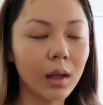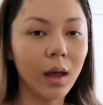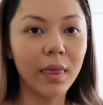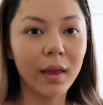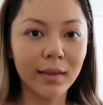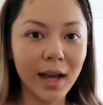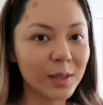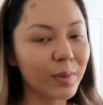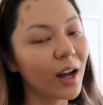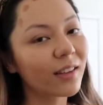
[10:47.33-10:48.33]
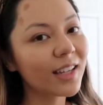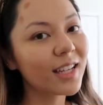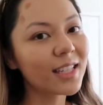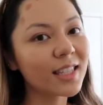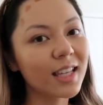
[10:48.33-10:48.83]
And then last but not
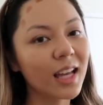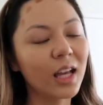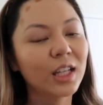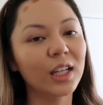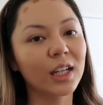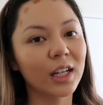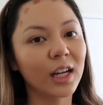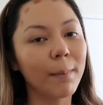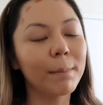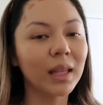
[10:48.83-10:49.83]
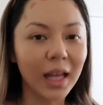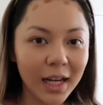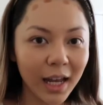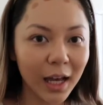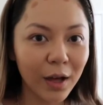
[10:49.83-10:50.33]
least, you're gonna
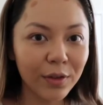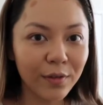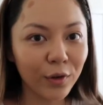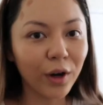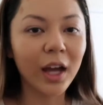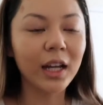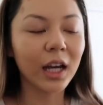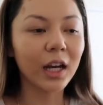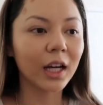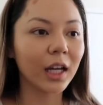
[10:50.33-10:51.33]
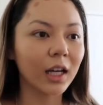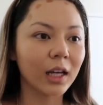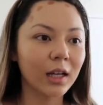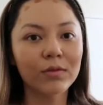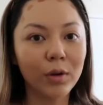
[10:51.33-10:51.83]
blend out the forehead
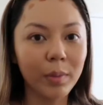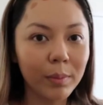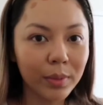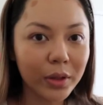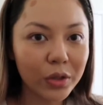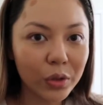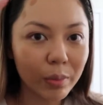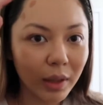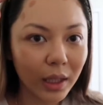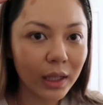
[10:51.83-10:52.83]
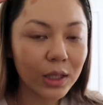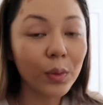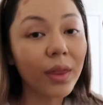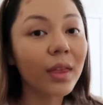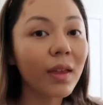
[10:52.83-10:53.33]
area. Remember to blend
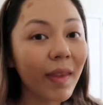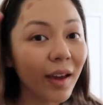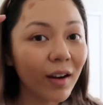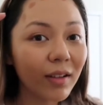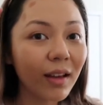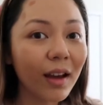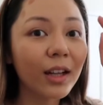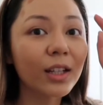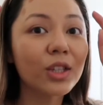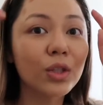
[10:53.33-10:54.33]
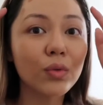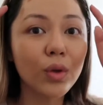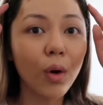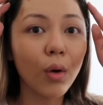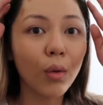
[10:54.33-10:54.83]
within the hairline because you
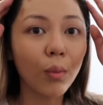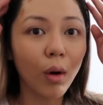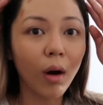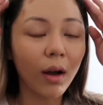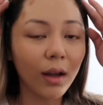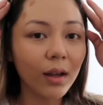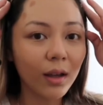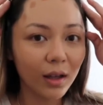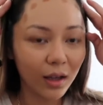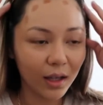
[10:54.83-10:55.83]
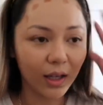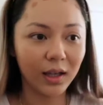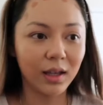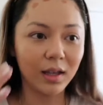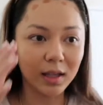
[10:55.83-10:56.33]
don't want
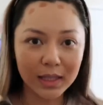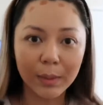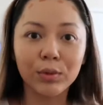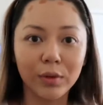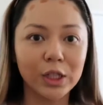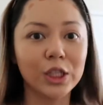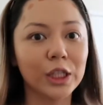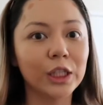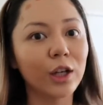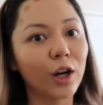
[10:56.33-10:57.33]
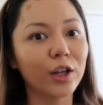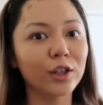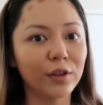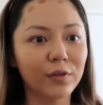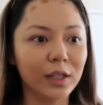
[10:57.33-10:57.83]
a separation on
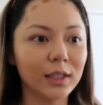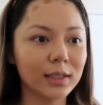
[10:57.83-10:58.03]
your face.